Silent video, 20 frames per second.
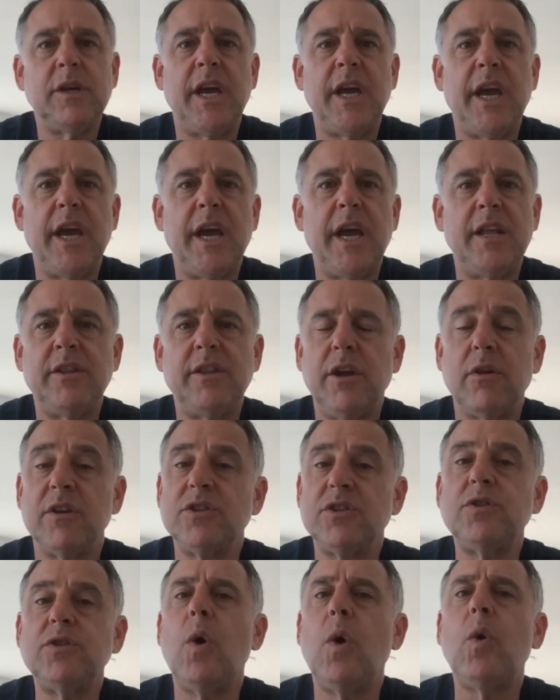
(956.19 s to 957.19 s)
And there
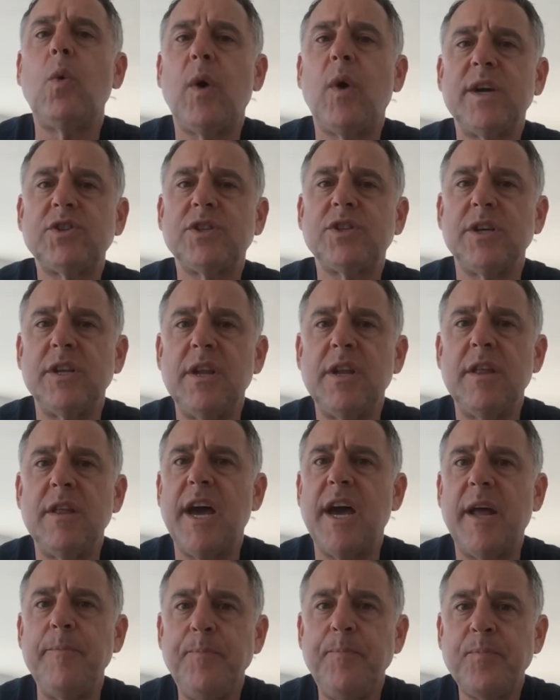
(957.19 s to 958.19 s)
is no question
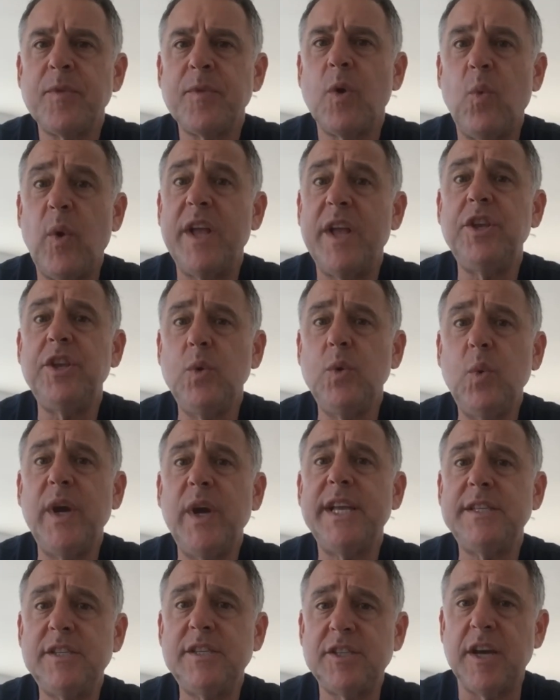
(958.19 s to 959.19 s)
that when you
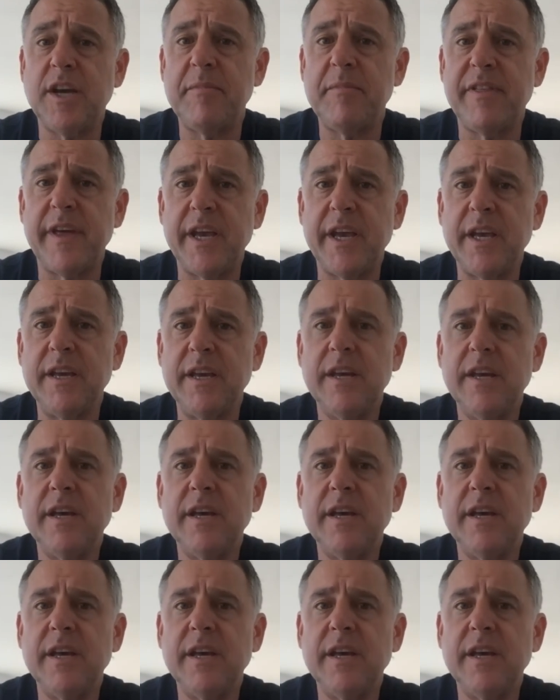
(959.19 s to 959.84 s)
win something,